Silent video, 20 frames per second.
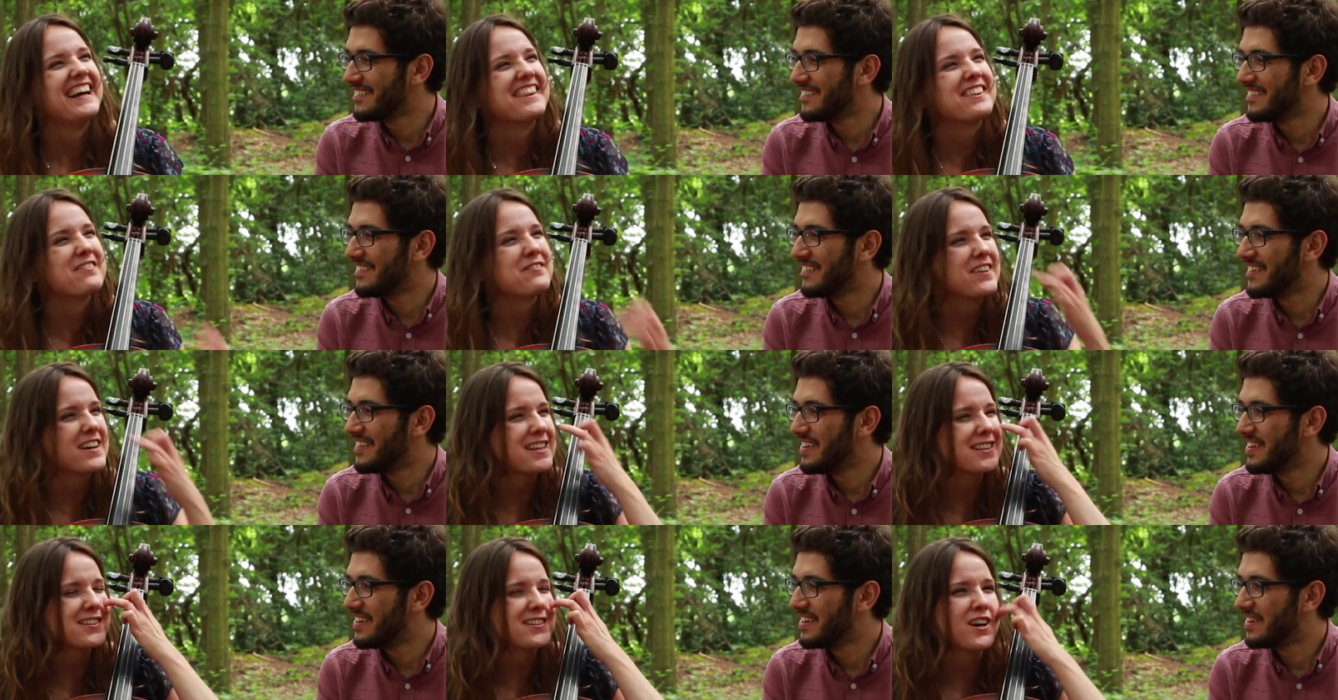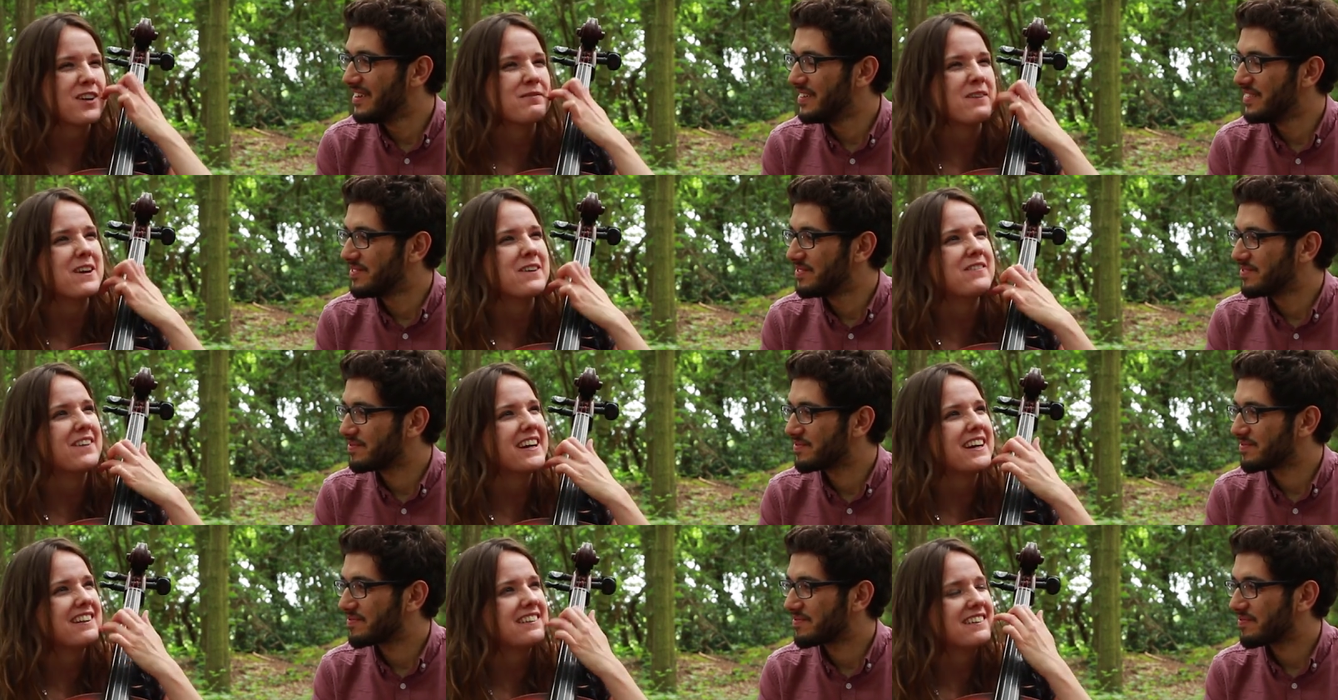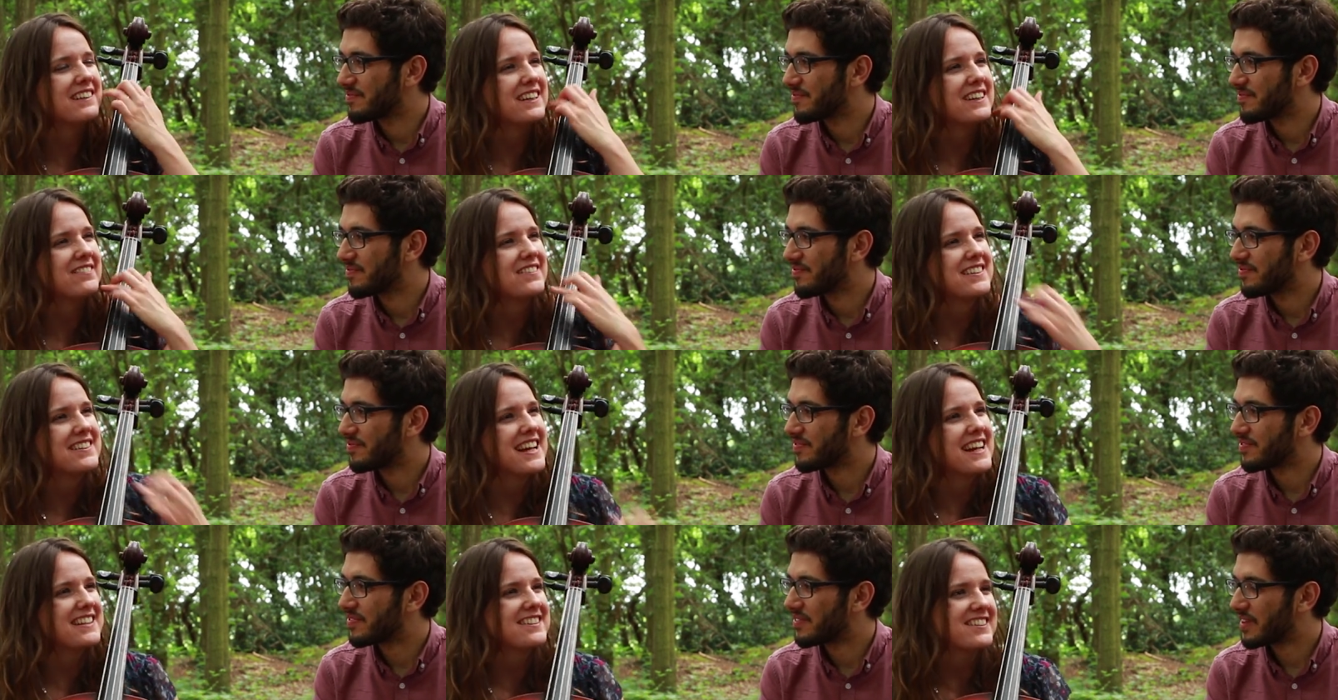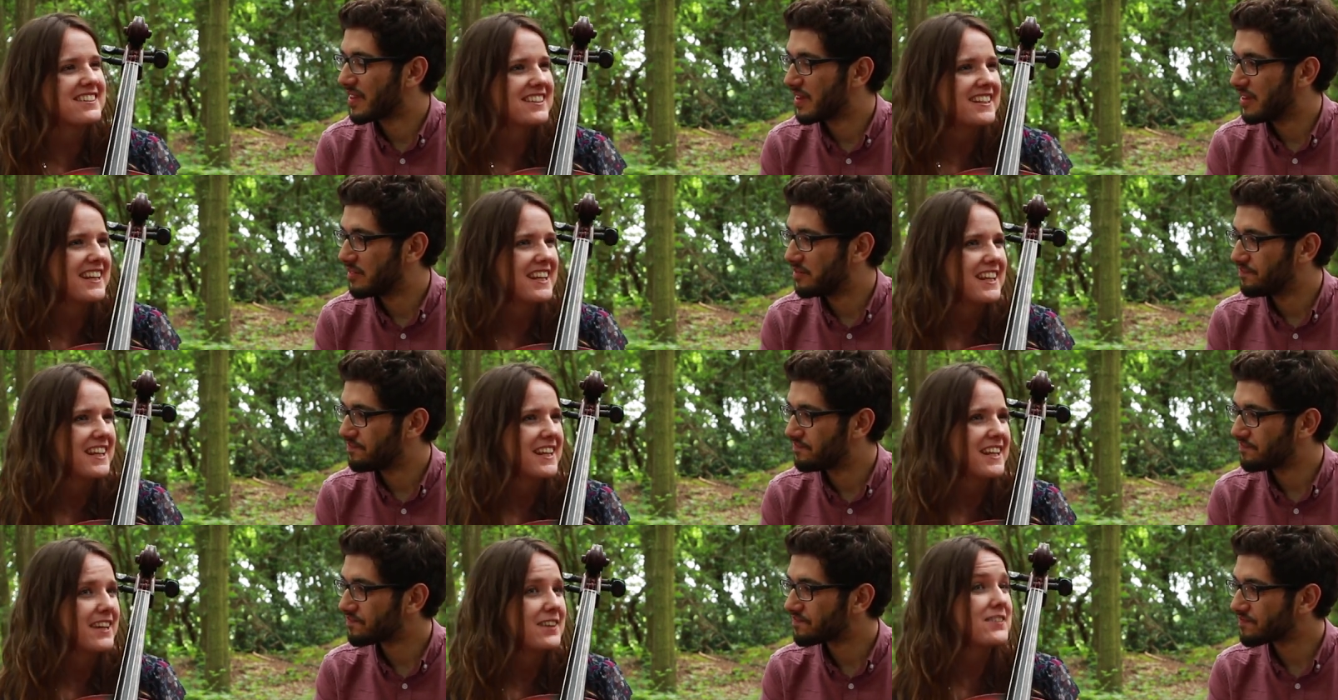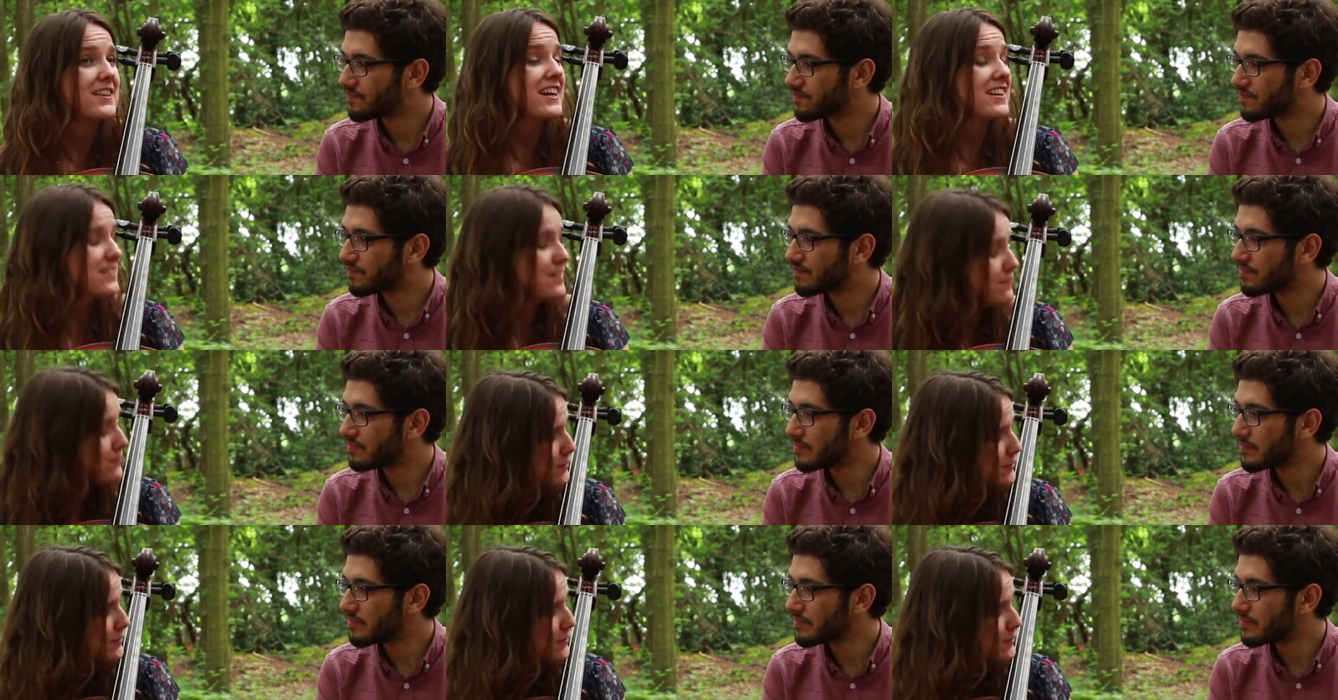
Speaker 1: the first time I went, it was actually it was actually